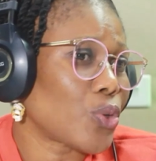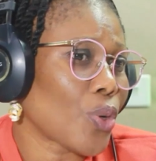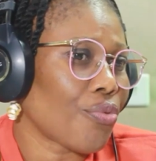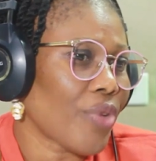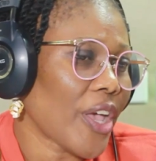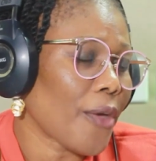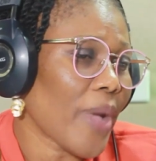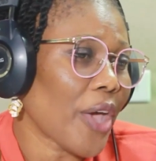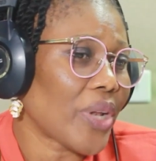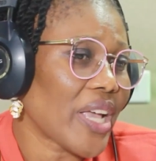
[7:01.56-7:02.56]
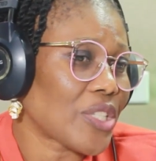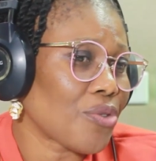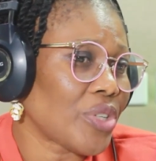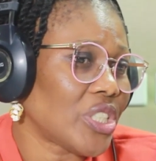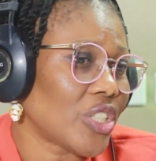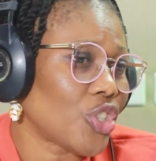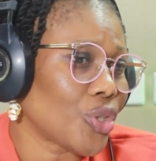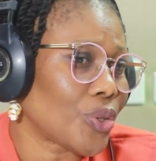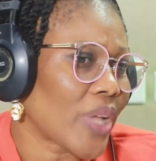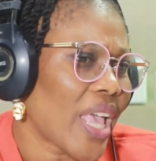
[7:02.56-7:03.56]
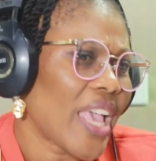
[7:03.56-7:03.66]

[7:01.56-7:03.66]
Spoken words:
out of ionizing radiation.